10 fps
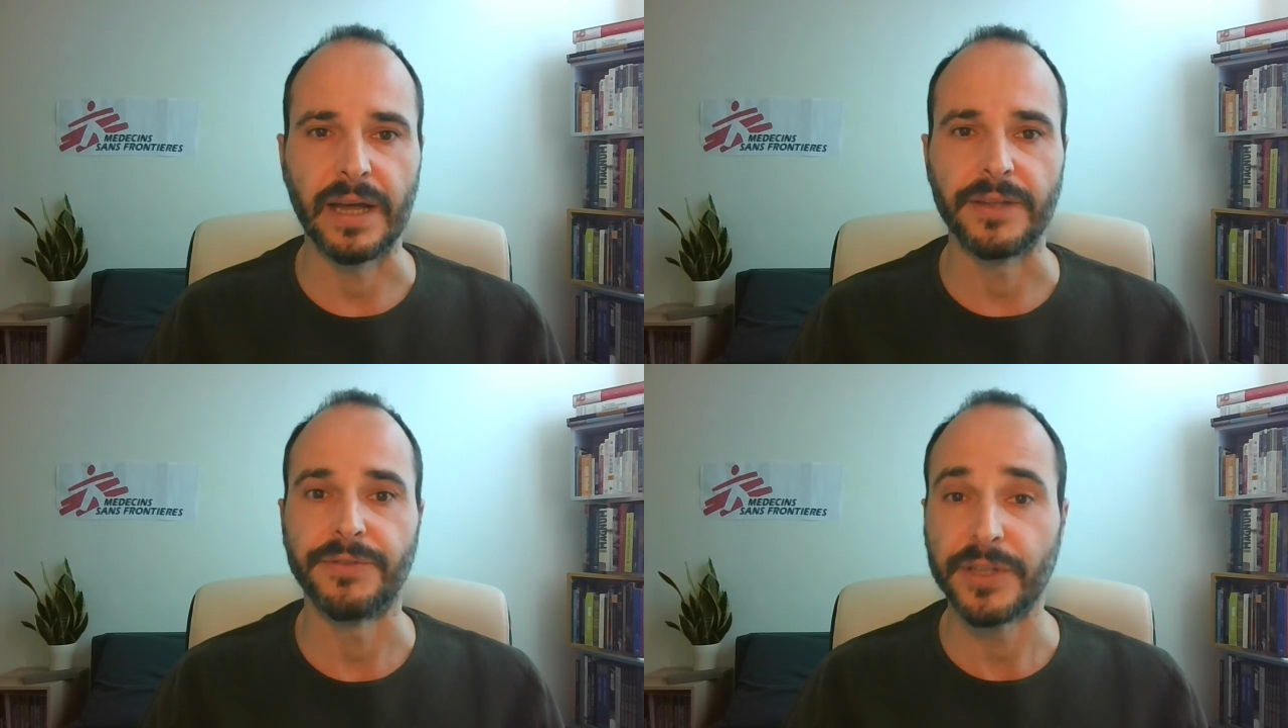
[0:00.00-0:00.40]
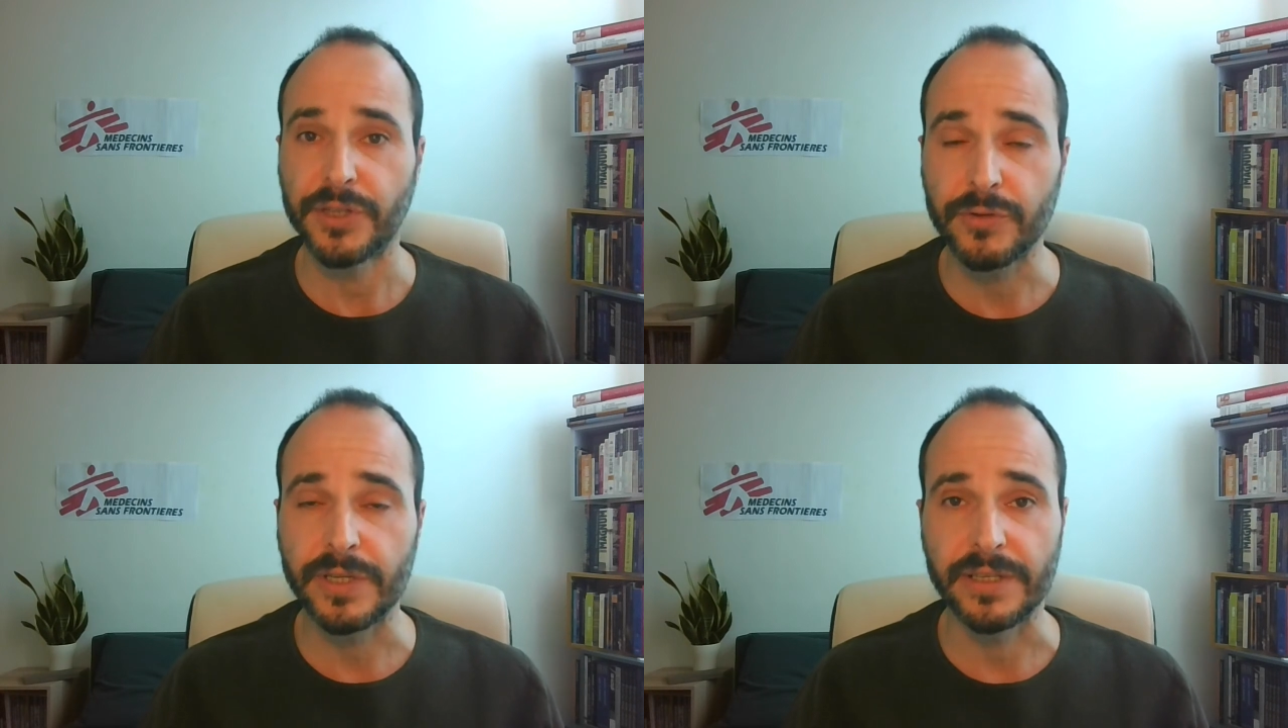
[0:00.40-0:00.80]
in
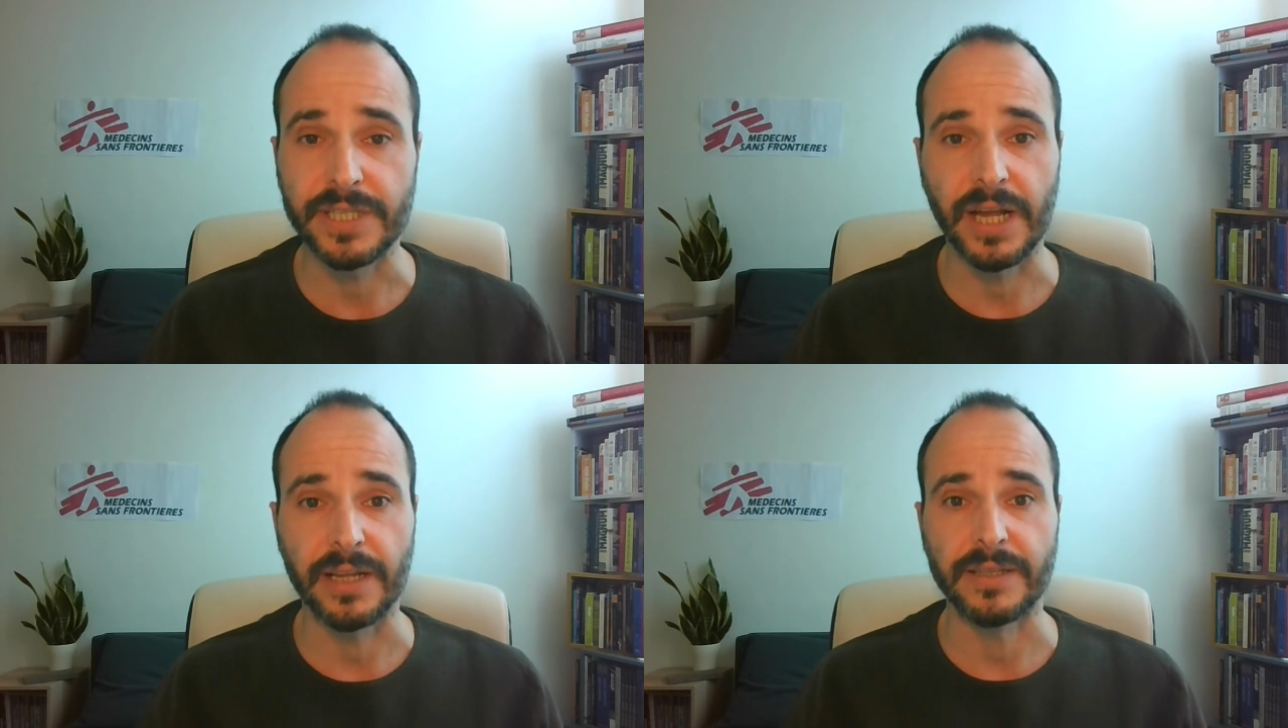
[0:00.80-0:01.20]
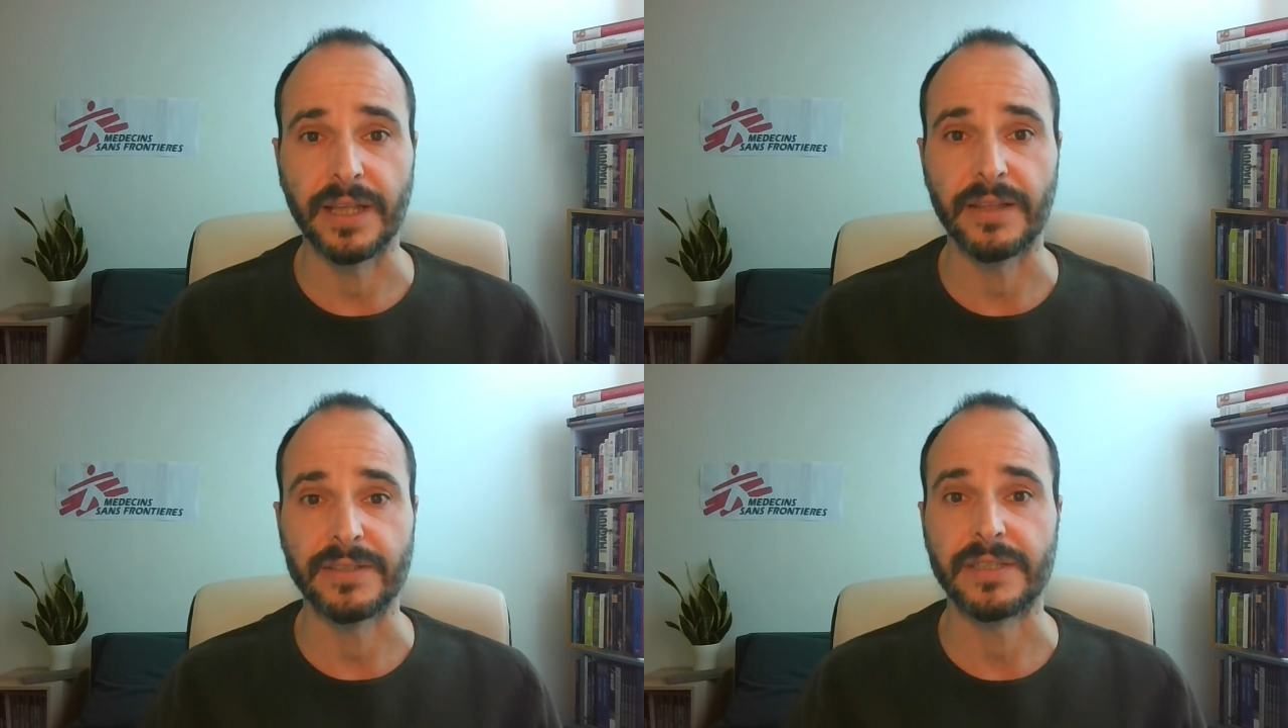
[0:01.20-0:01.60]
reducing child
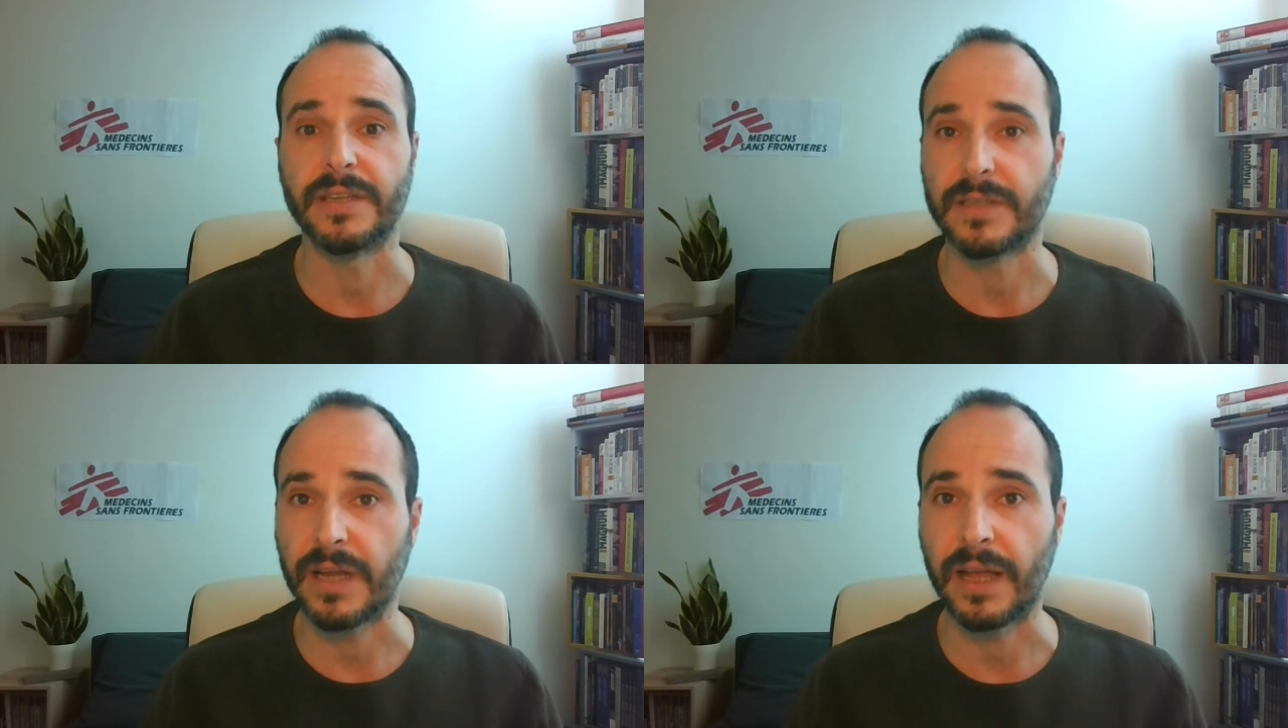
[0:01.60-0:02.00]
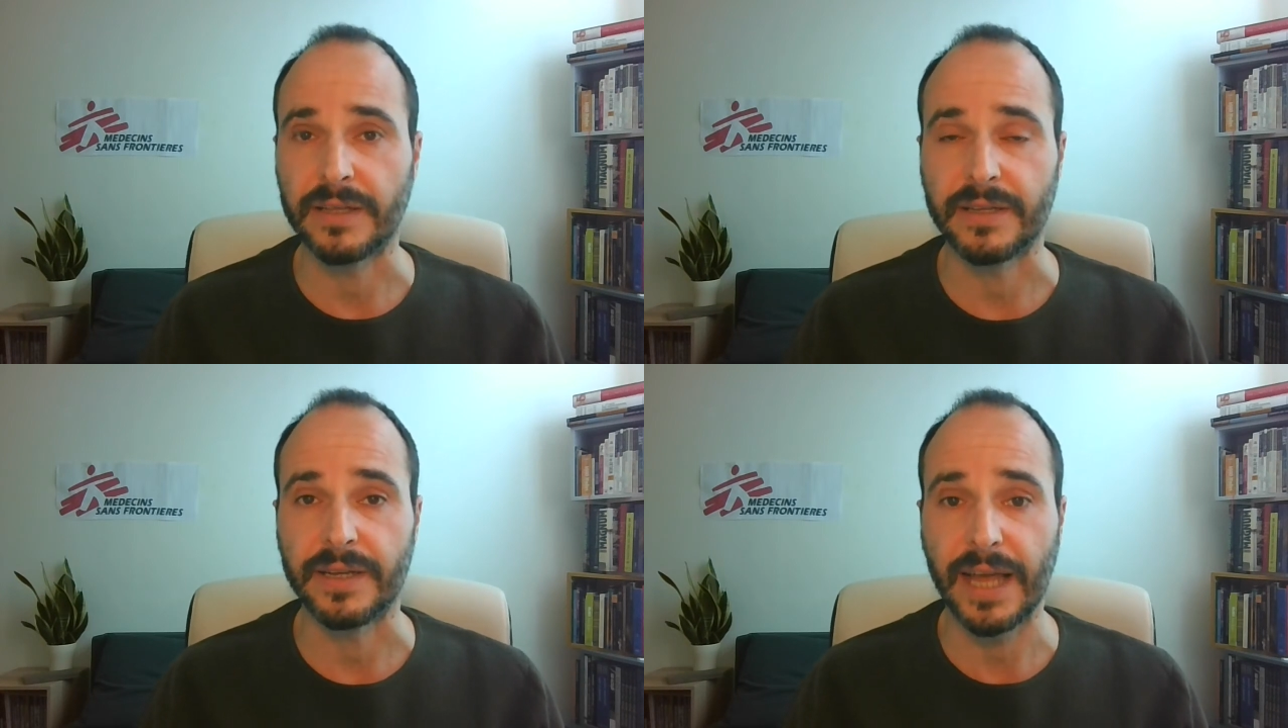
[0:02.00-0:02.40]
deaths since
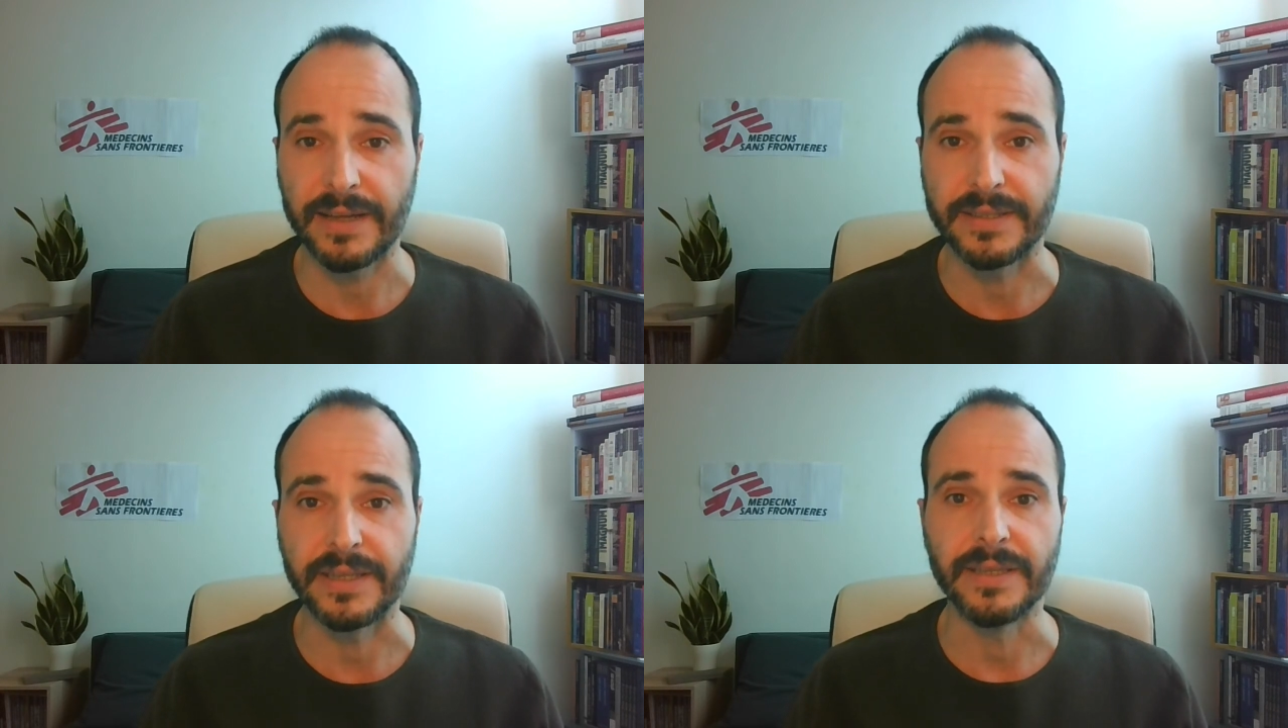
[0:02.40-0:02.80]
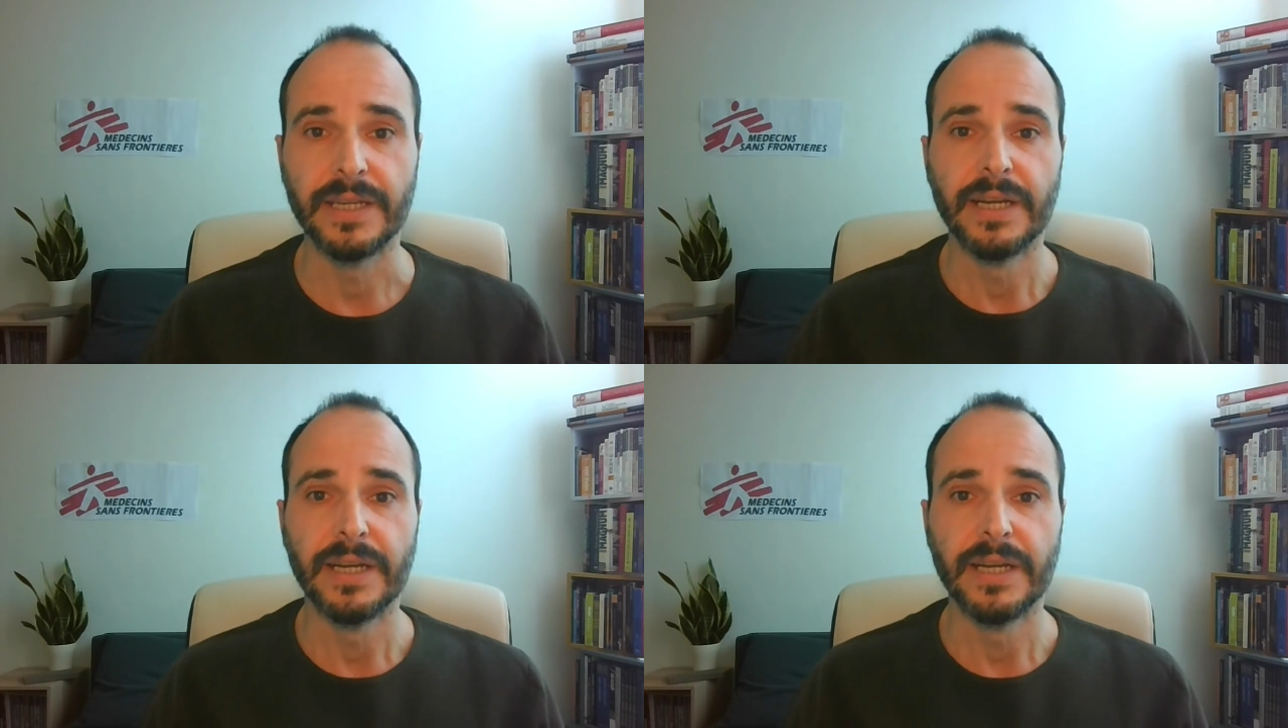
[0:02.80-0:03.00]
1990,